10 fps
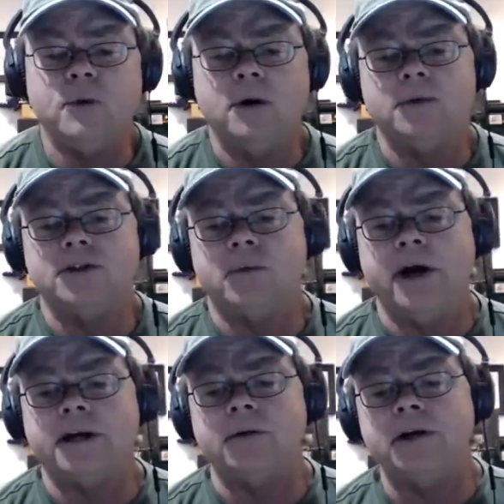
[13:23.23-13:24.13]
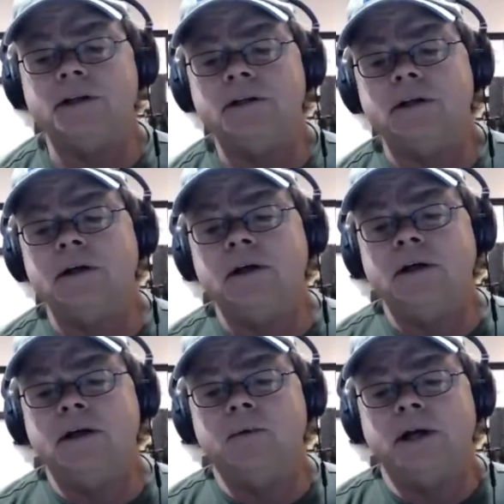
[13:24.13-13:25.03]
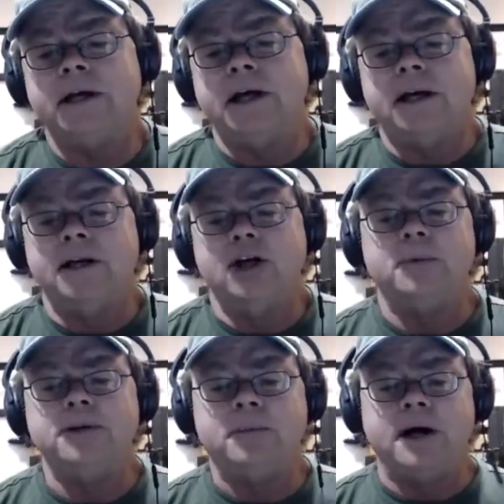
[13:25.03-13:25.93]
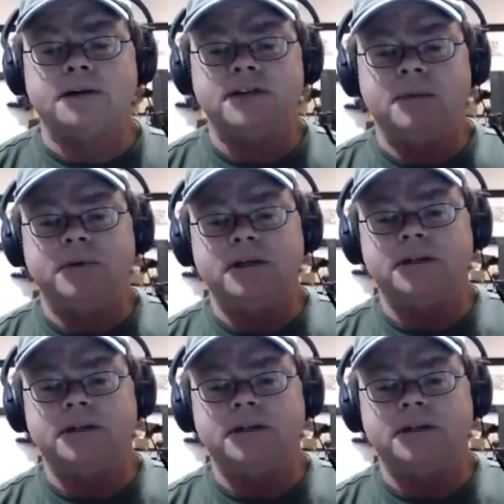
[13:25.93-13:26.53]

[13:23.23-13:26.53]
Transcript: was a rack grade. And when I got it, I opened the box up and I'll I show go,